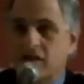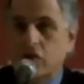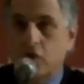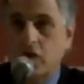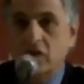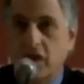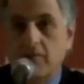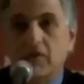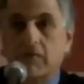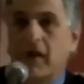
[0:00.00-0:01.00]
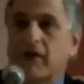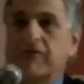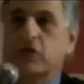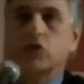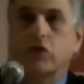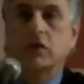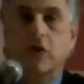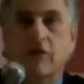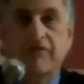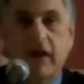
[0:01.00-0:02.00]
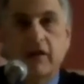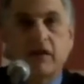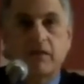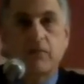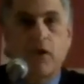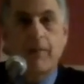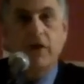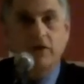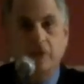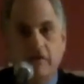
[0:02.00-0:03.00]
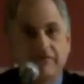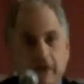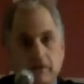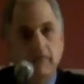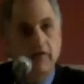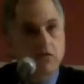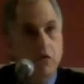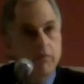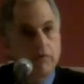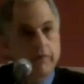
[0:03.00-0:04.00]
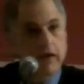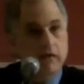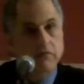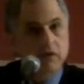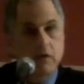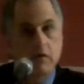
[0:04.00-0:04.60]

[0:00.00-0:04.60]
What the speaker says: a trustee, but the beneficiary is unaffected and the property is unaffected by the corporate bankruptcy.